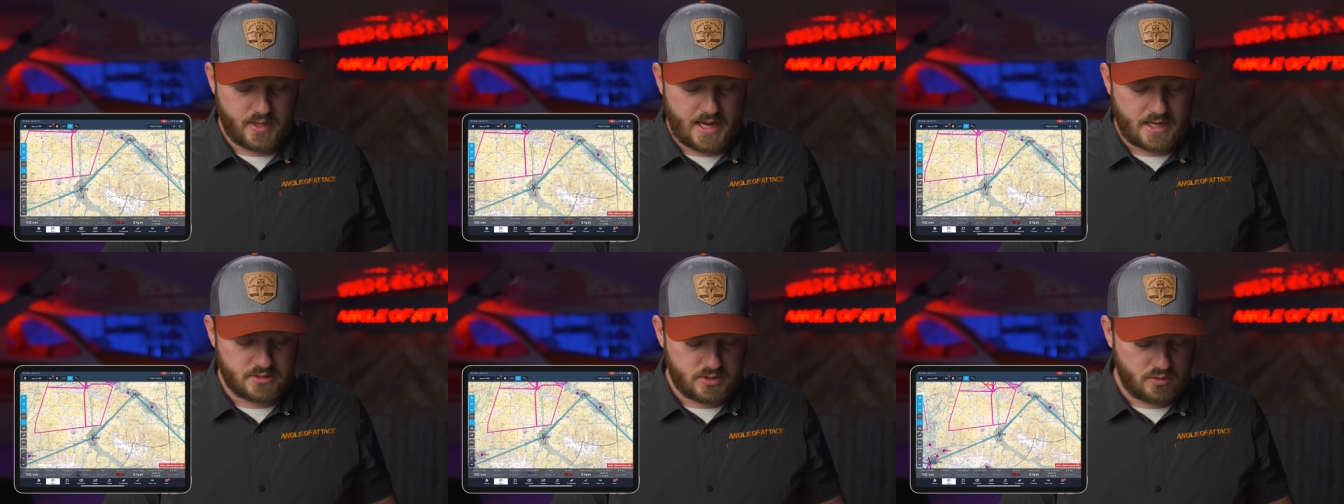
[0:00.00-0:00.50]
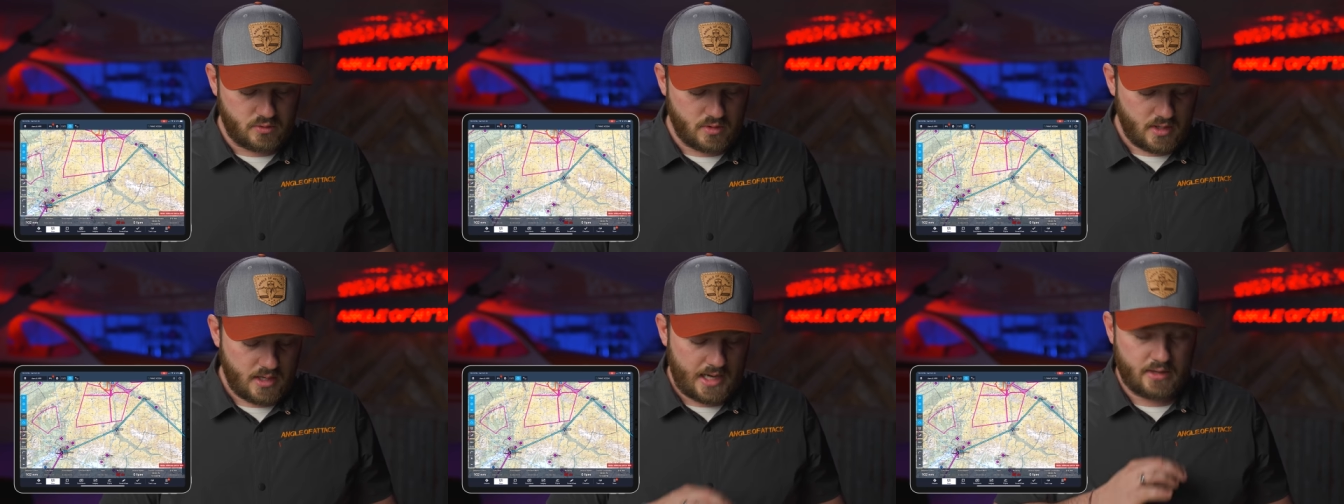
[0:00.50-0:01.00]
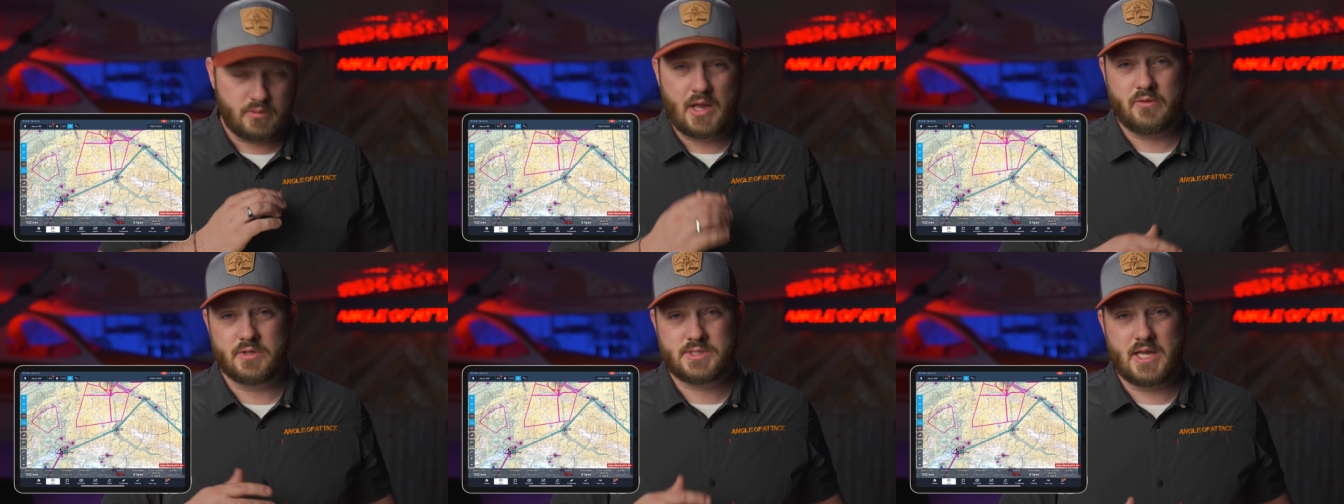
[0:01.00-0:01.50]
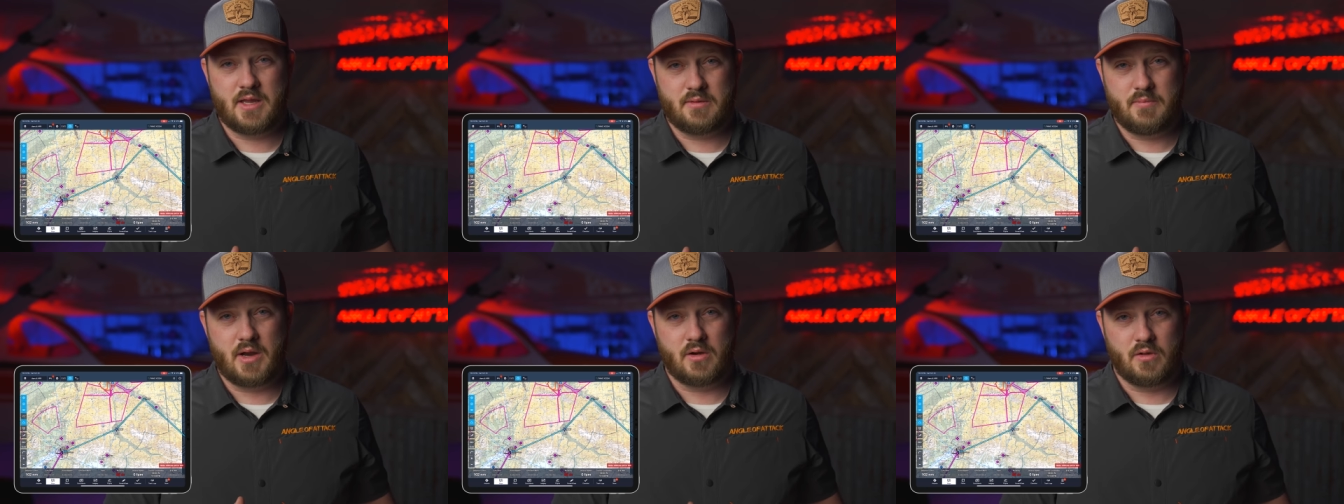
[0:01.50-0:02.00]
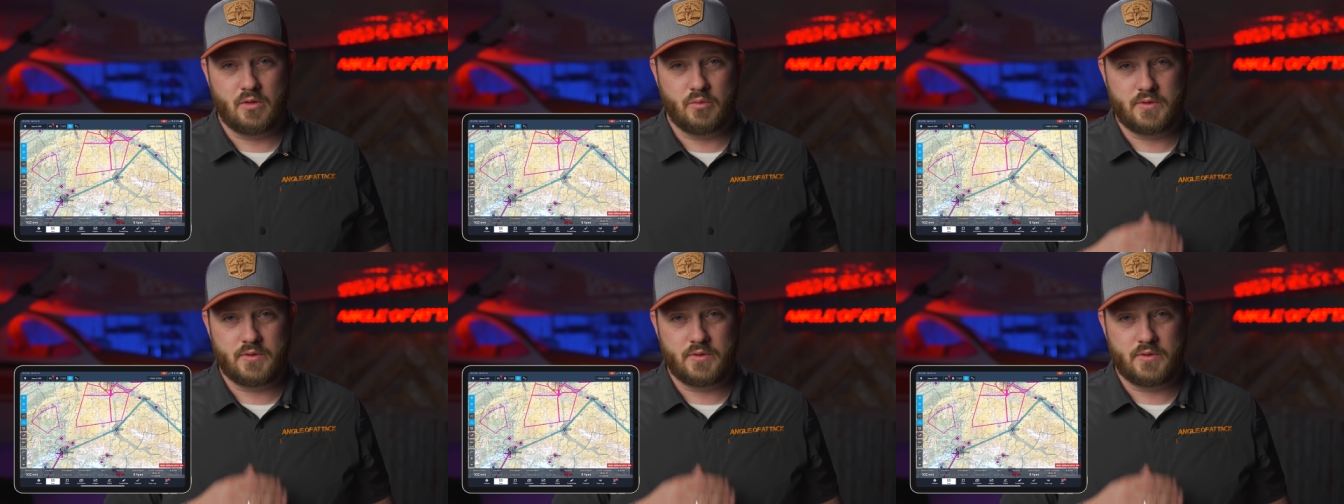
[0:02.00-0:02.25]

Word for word: we had to. I'd rather stay in Merrill